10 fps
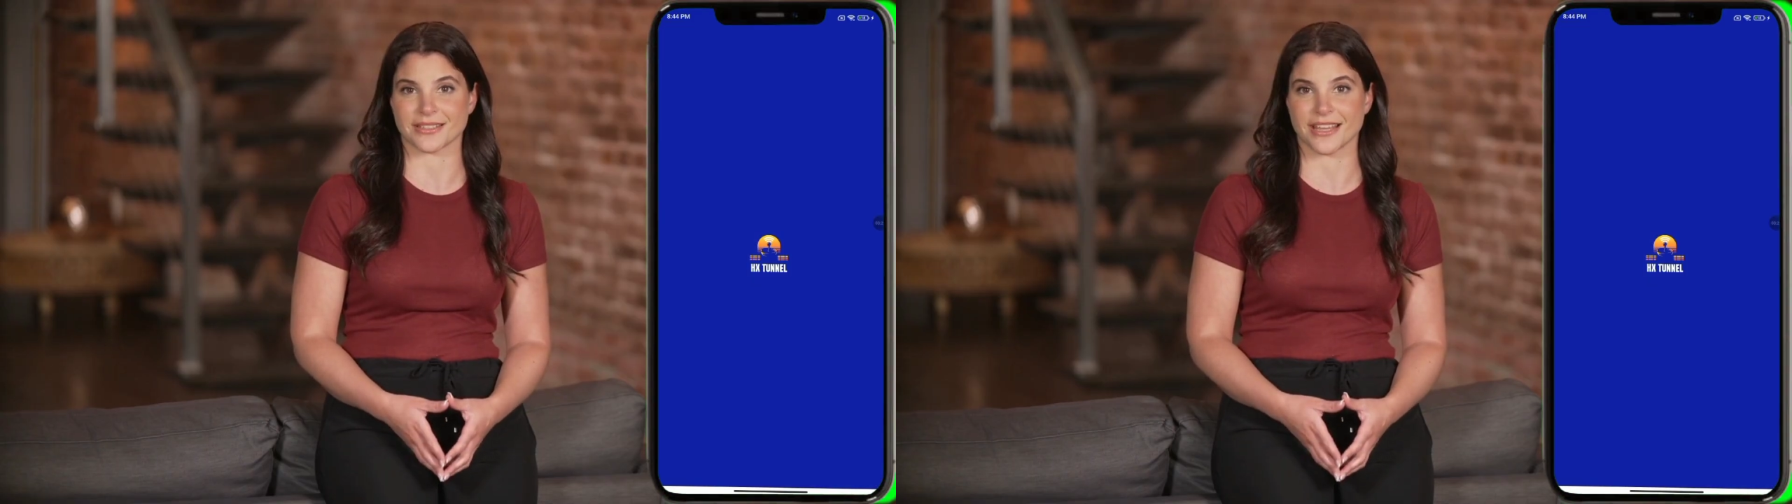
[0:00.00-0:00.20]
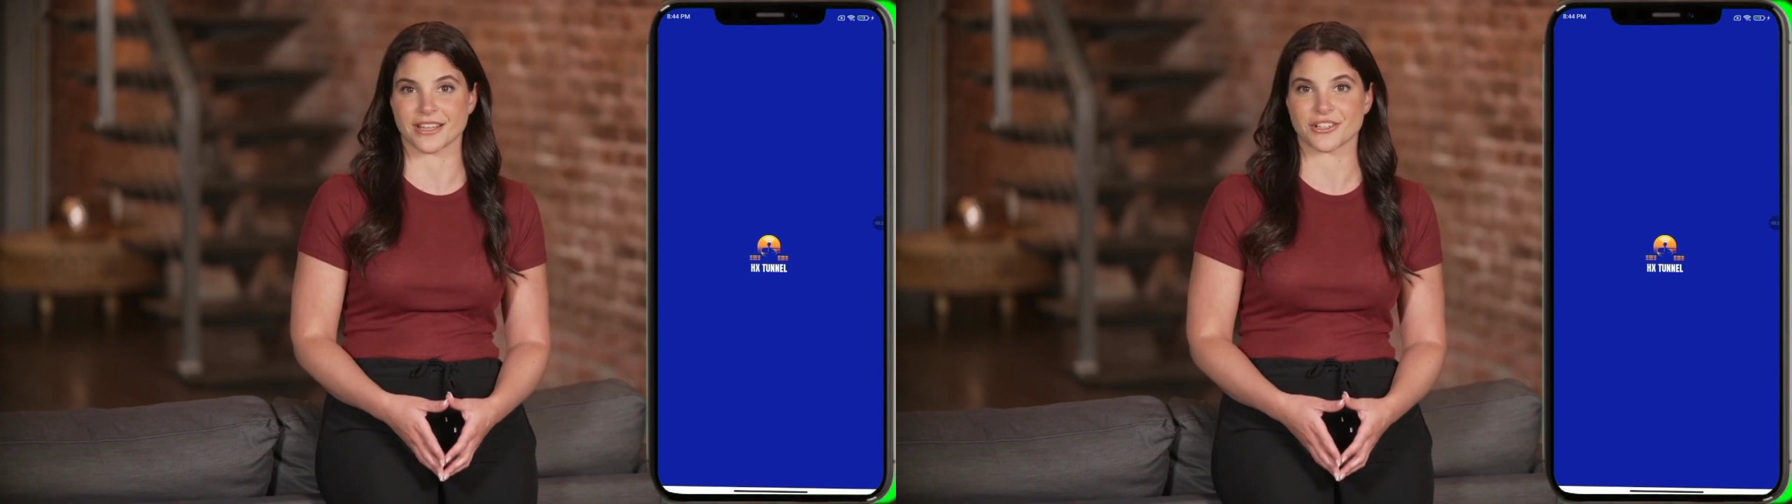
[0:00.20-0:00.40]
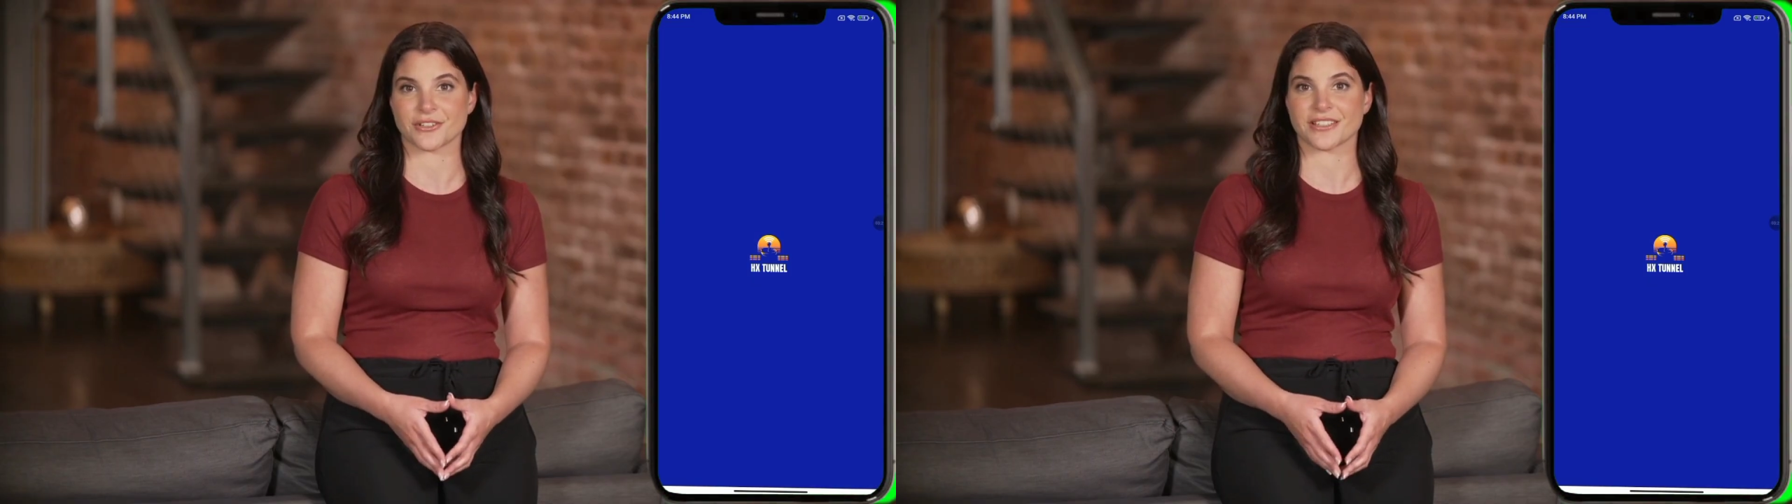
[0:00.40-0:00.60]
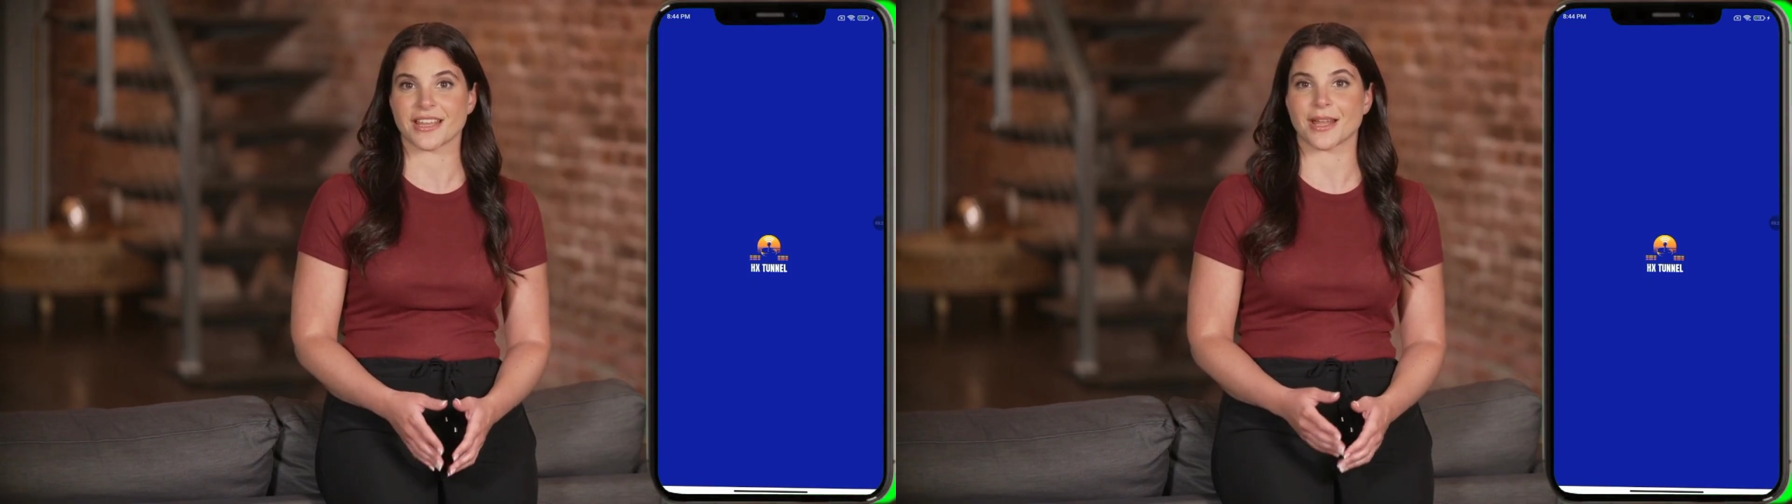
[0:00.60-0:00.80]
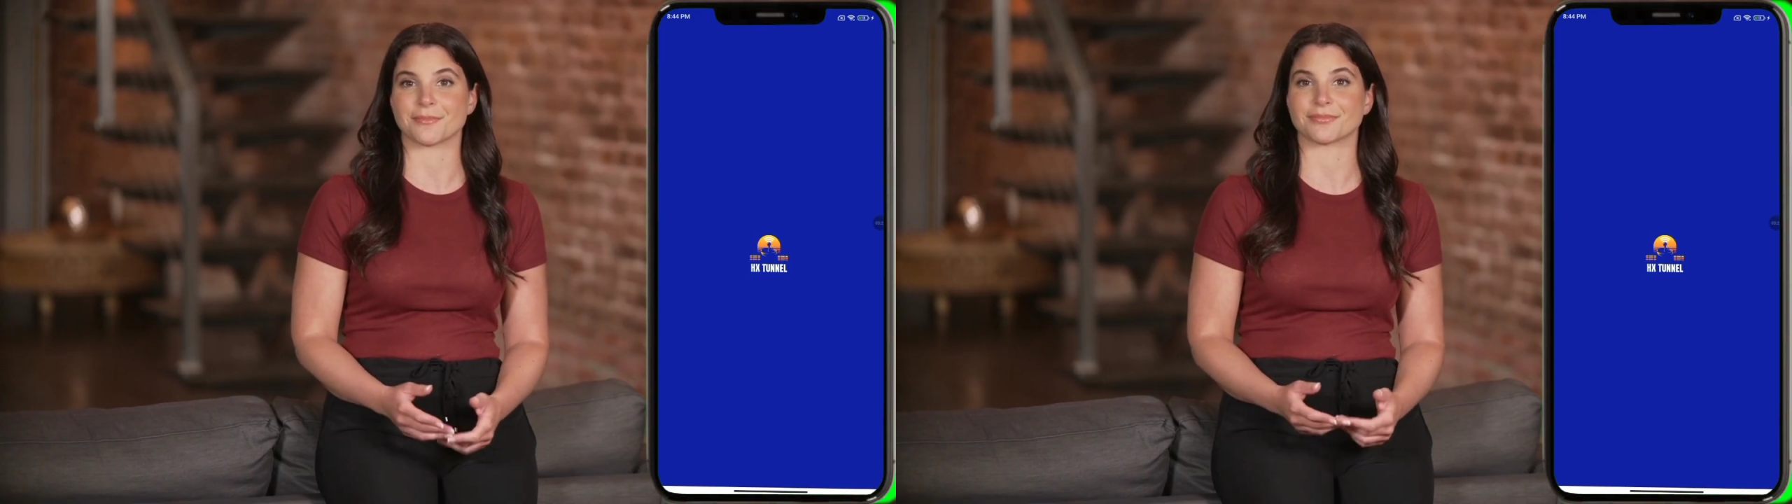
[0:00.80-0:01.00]
Initial
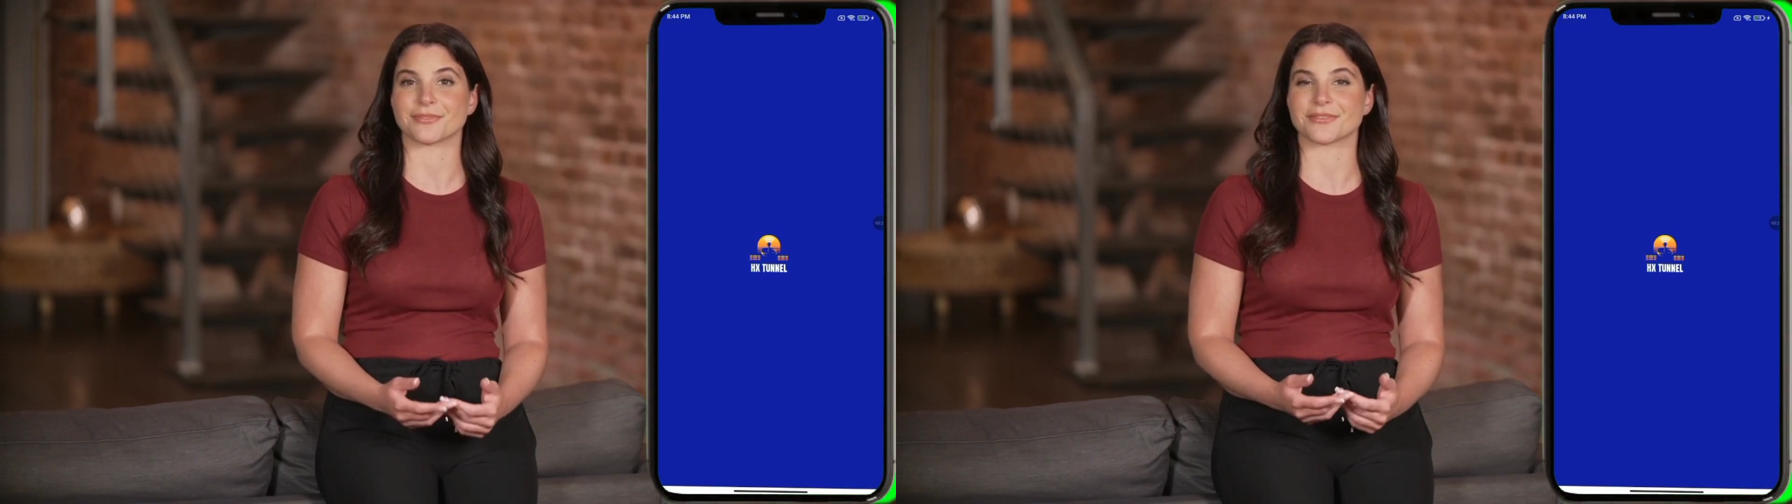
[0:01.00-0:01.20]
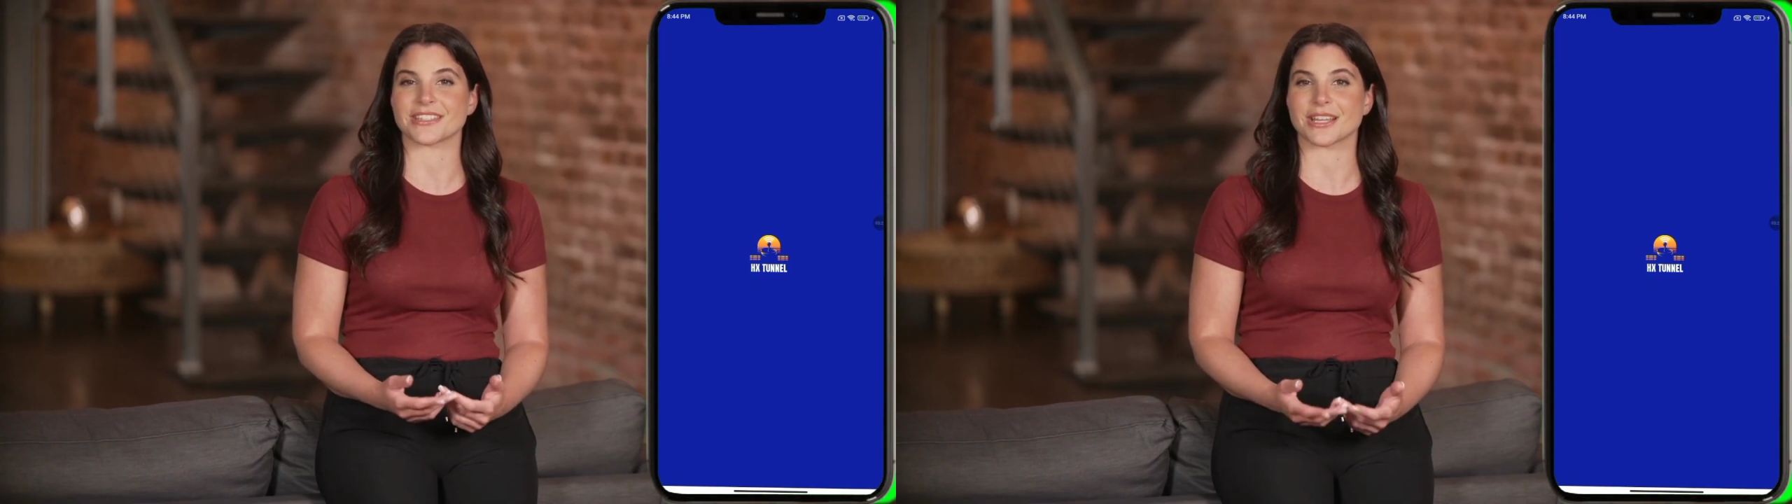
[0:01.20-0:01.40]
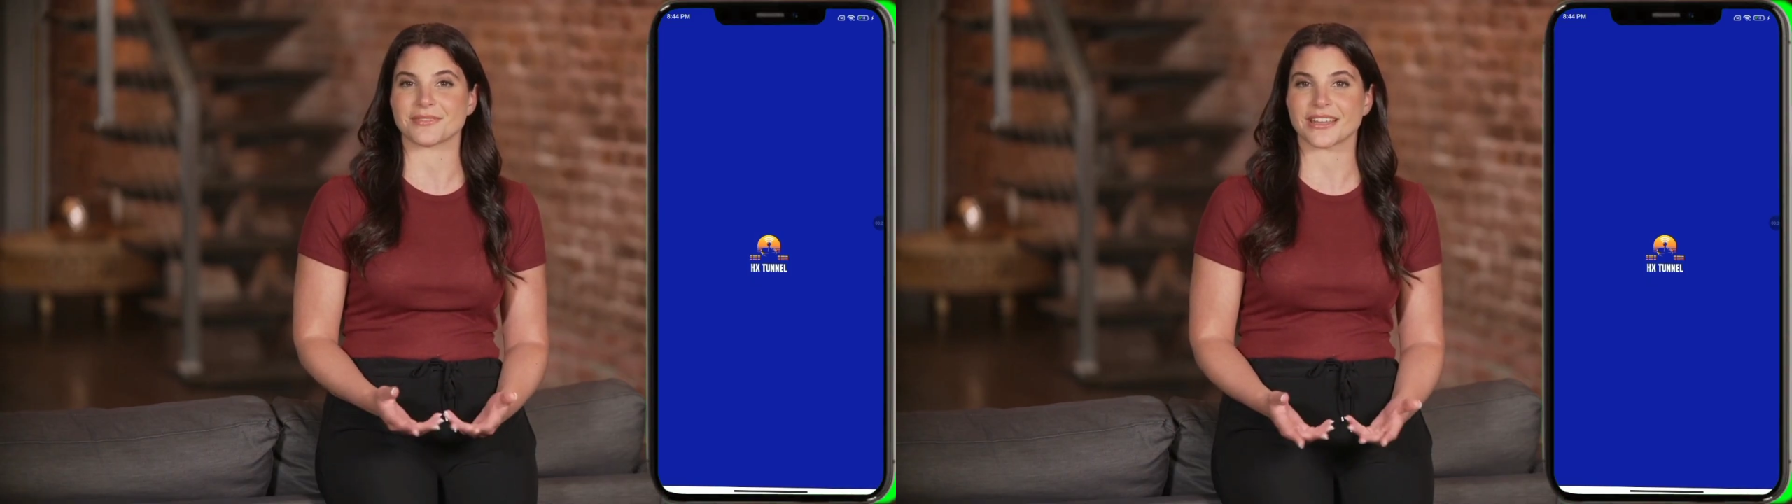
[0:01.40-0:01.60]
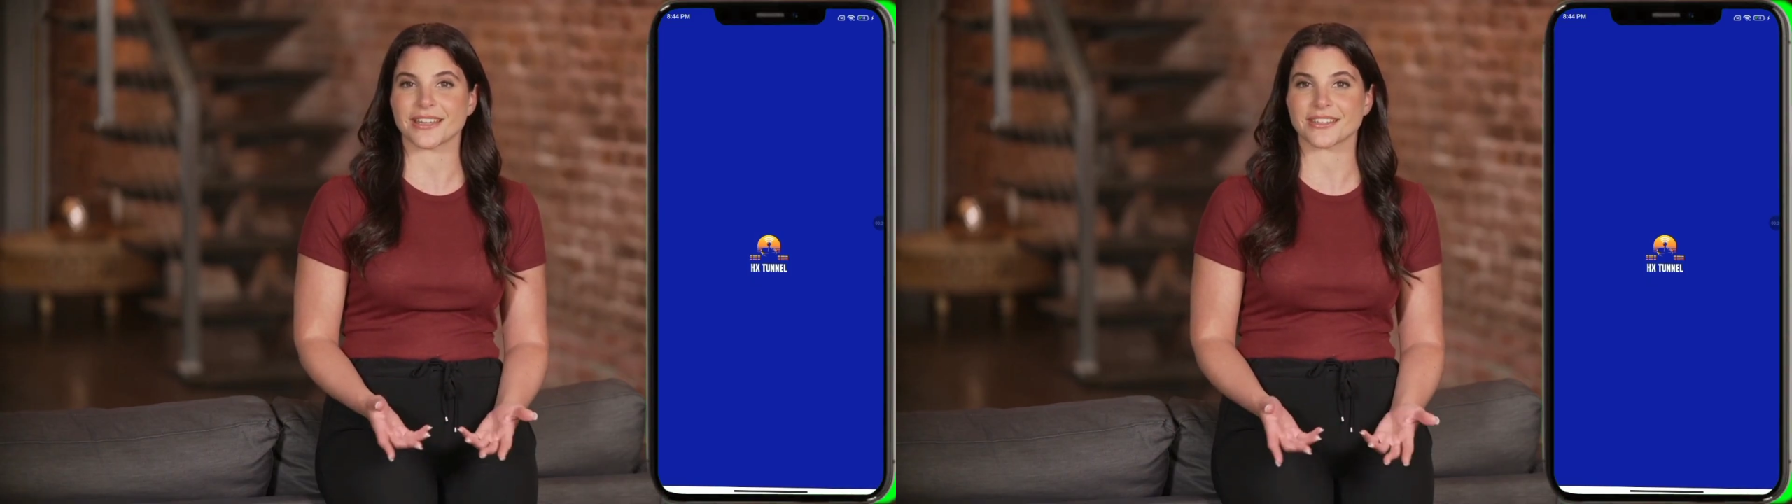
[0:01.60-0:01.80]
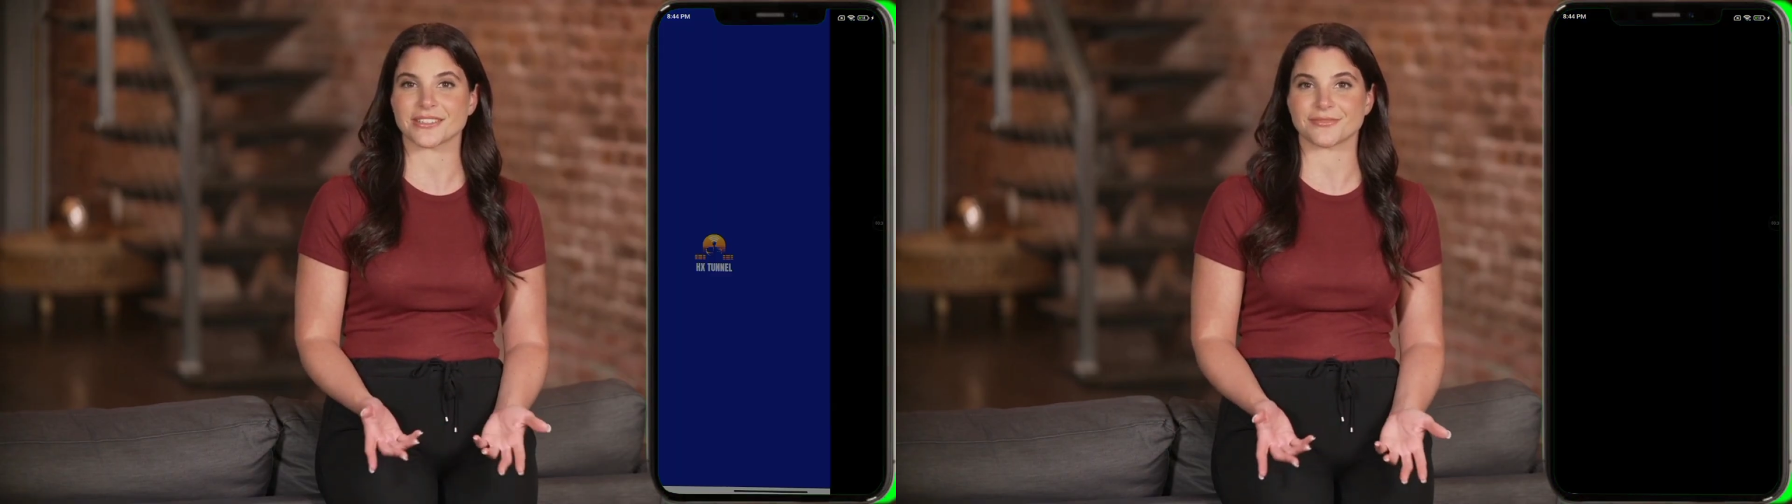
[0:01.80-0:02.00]
setup. Step 6.